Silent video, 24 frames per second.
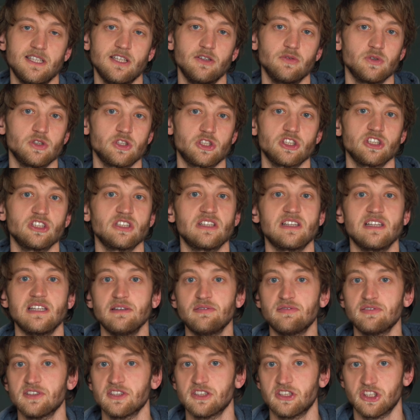they will just
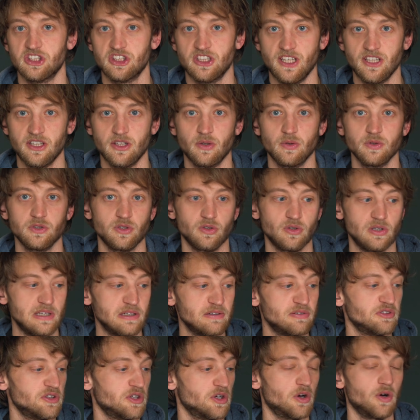lift the shadows or
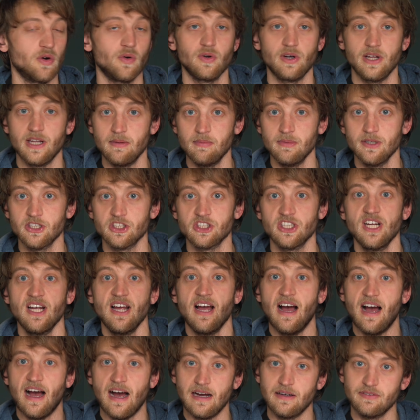lift the whole image
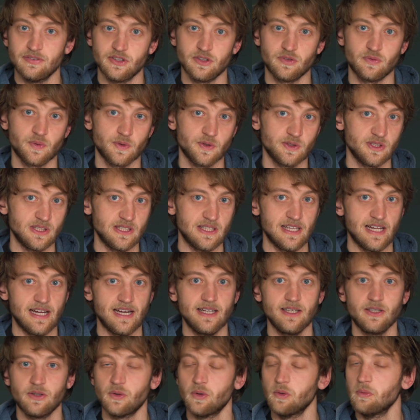afterwards in
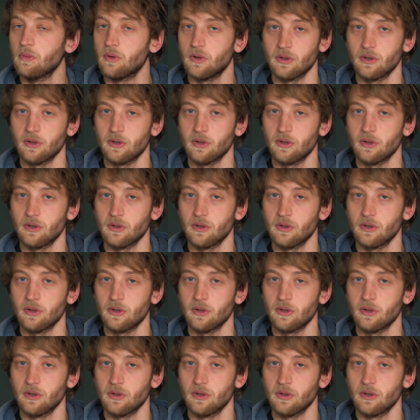Lightroom